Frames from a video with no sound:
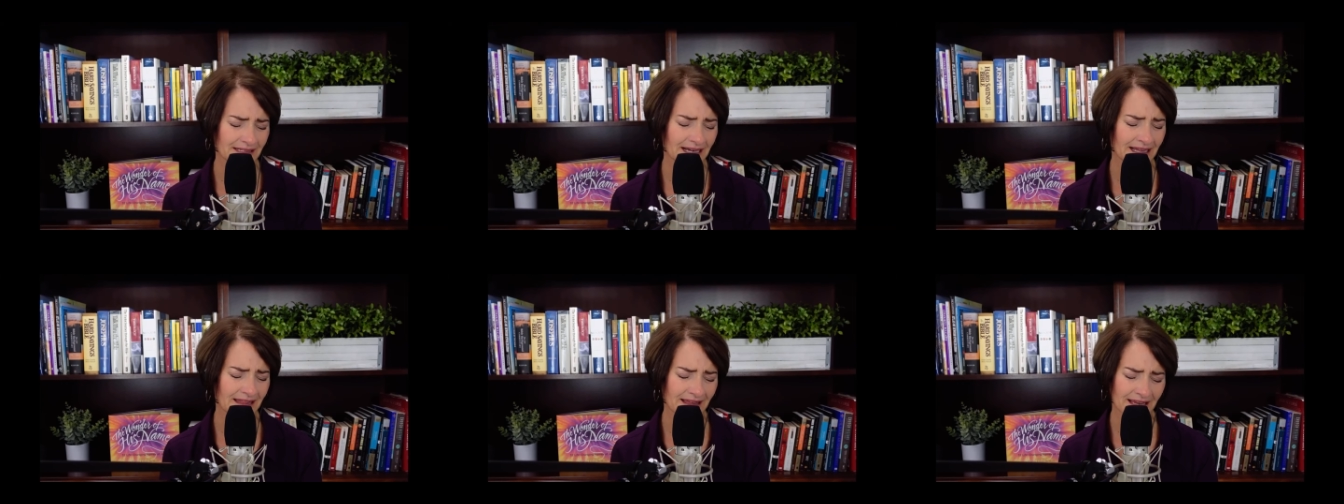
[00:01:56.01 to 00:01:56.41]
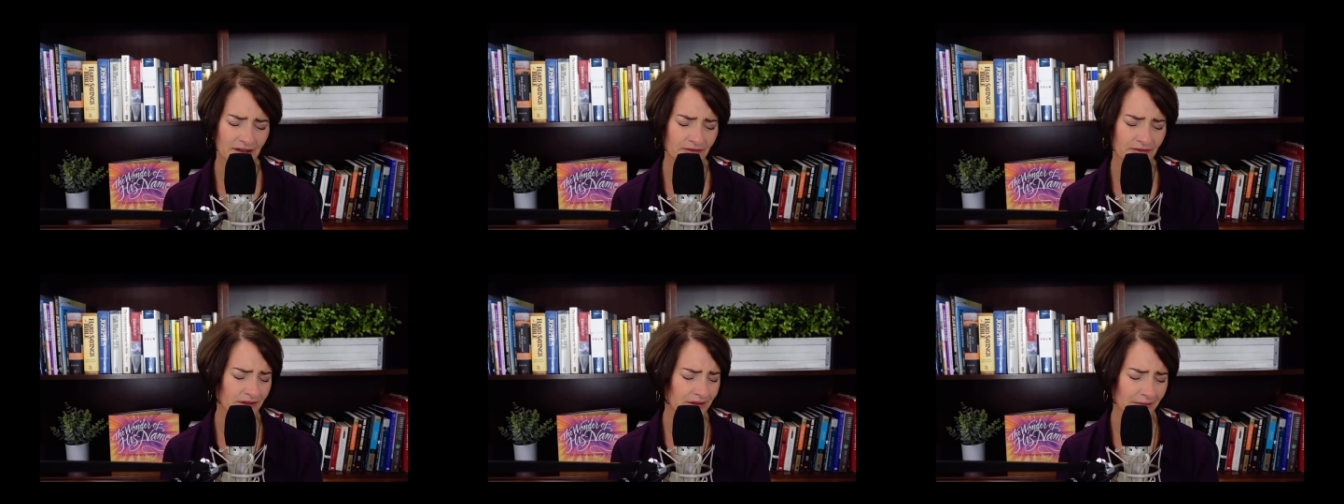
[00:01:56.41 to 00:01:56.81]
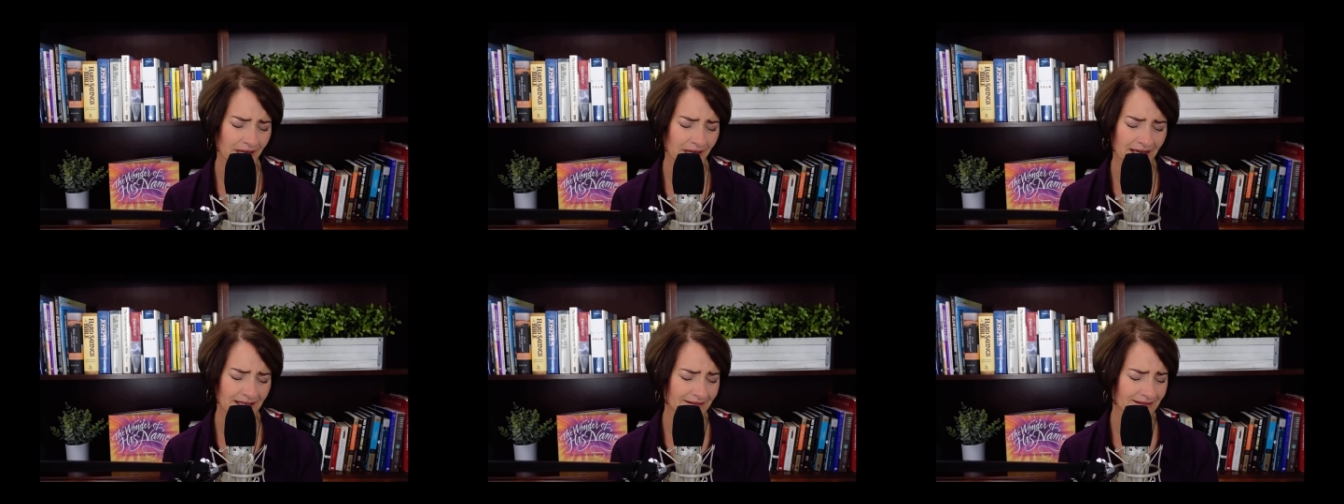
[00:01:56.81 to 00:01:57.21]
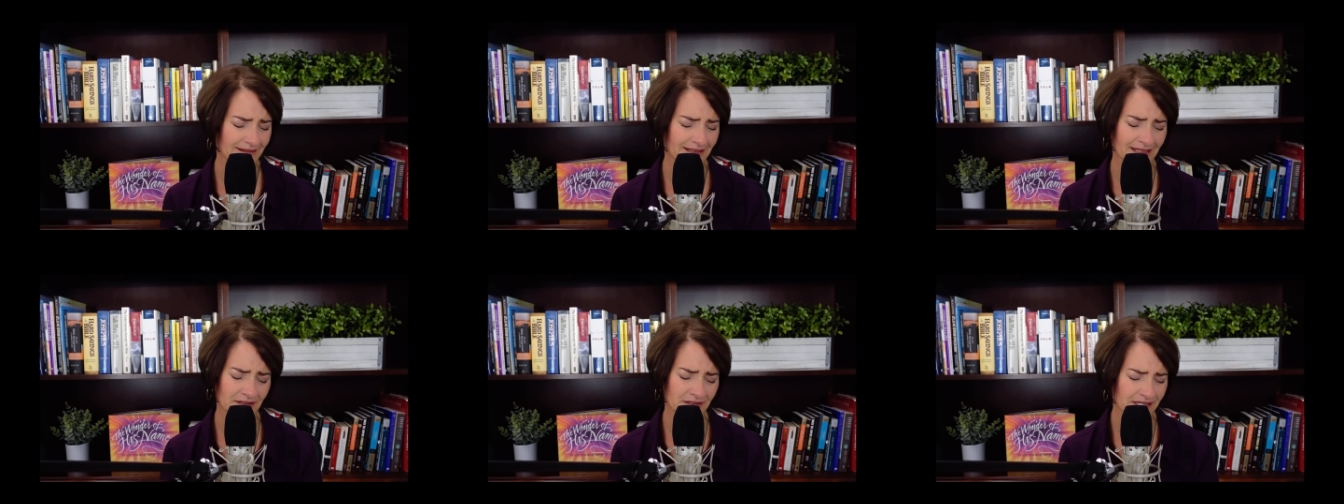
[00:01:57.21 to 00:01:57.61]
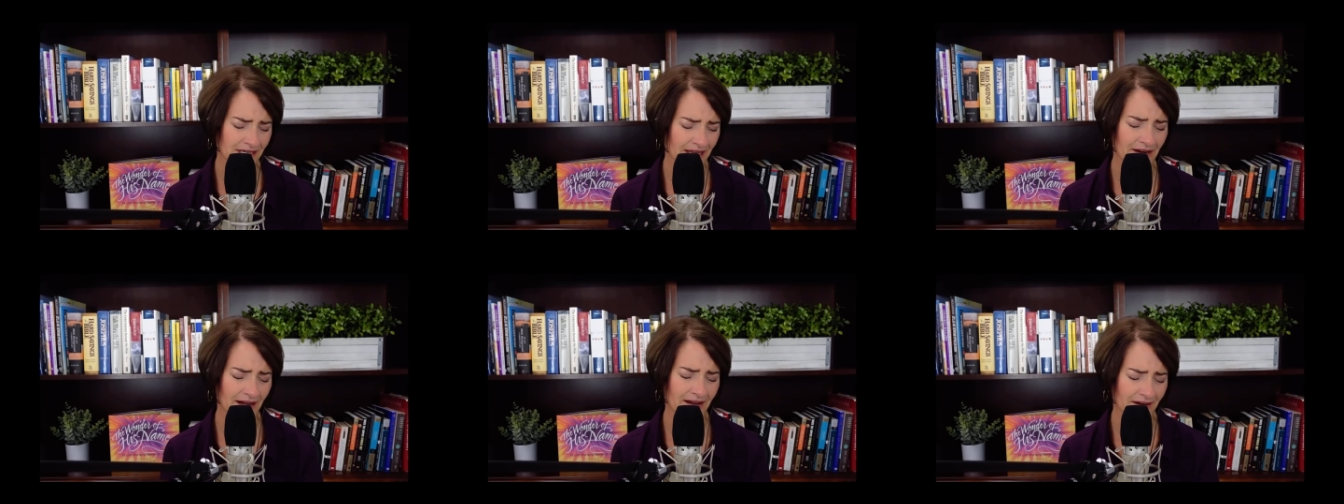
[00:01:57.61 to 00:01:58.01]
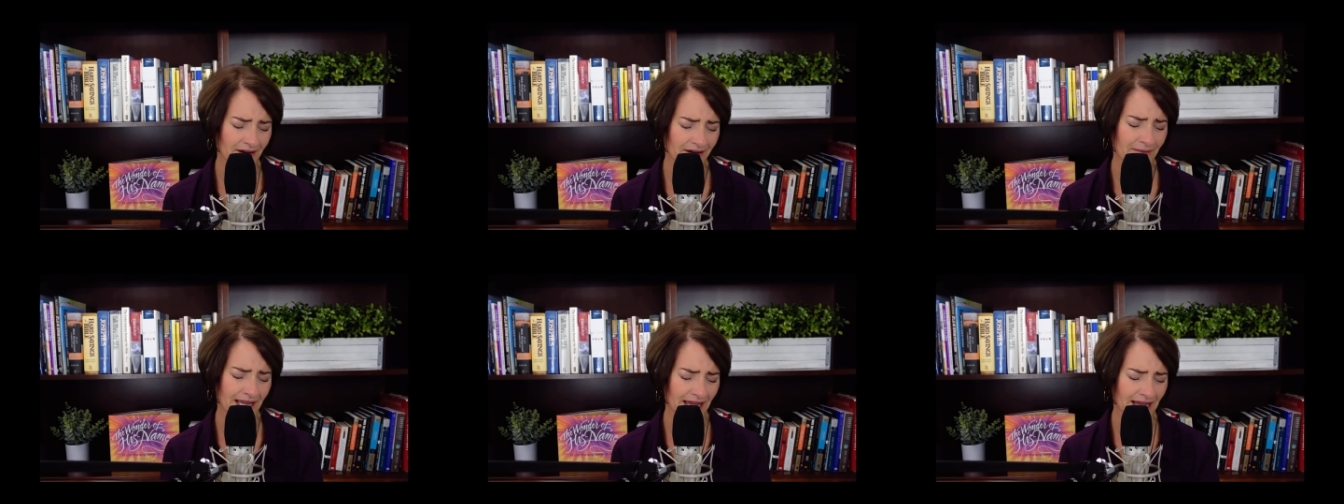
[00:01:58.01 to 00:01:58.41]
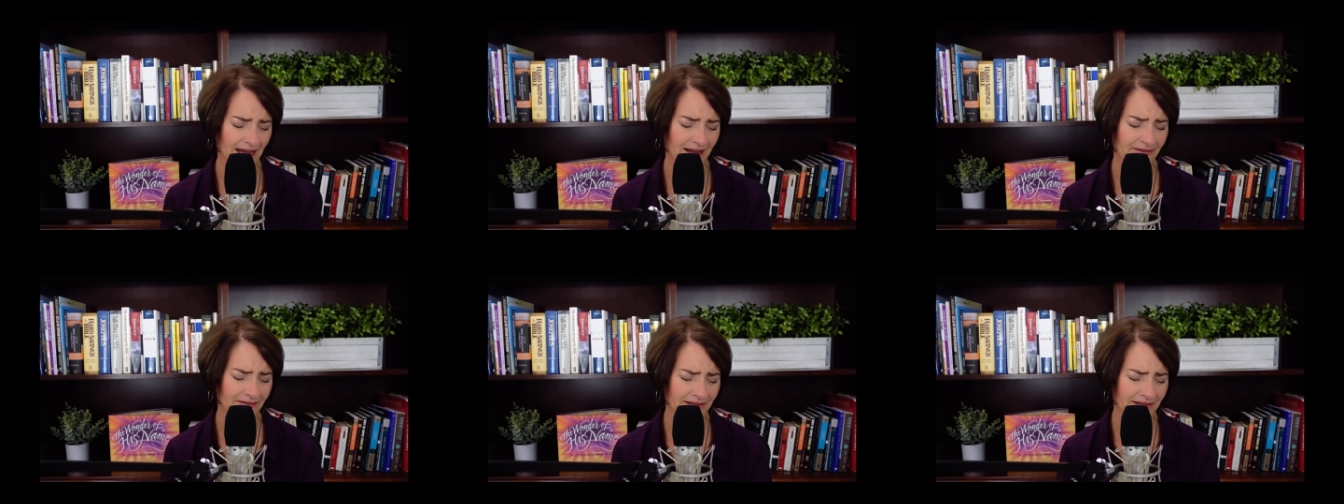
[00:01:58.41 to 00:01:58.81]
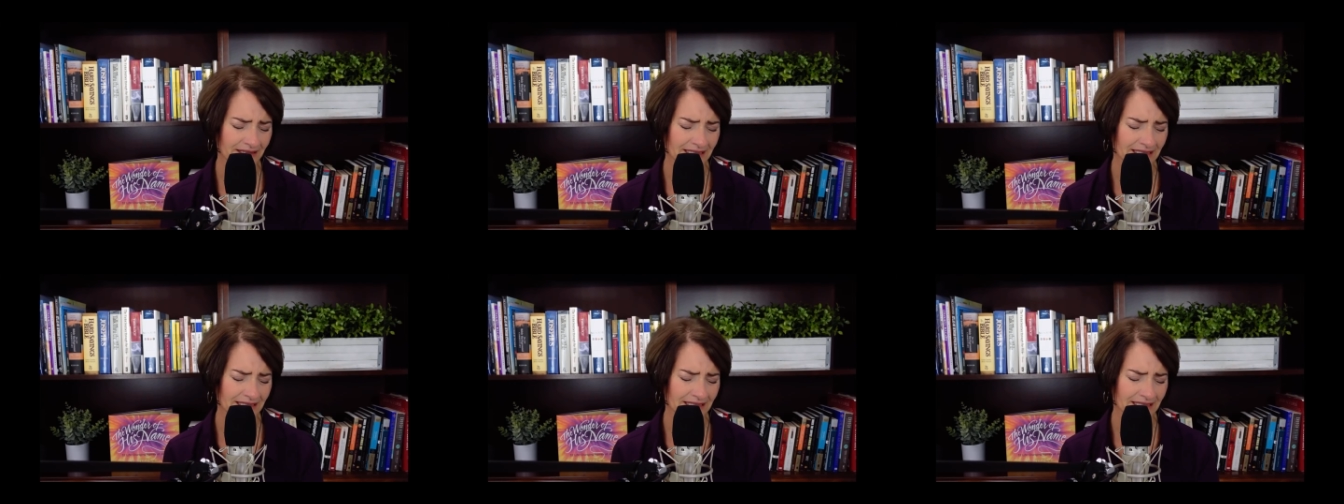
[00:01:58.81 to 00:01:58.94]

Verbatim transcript: I thank you for the blood that you shed on our behalf.